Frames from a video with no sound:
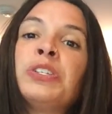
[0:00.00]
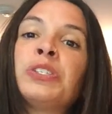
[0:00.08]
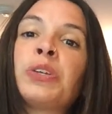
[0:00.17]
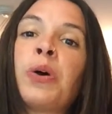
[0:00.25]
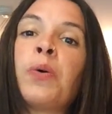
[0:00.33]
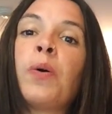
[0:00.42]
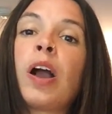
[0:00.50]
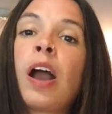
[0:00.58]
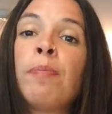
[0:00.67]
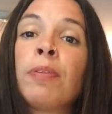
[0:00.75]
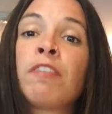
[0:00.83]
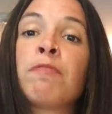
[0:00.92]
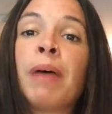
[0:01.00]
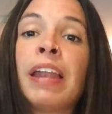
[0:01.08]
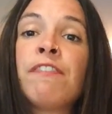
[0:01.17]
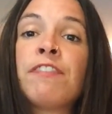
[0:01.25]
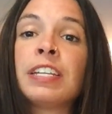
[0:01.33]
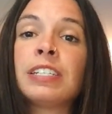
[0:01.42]
So a couple of
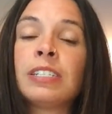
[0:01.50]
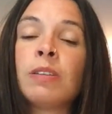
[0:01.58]
benefits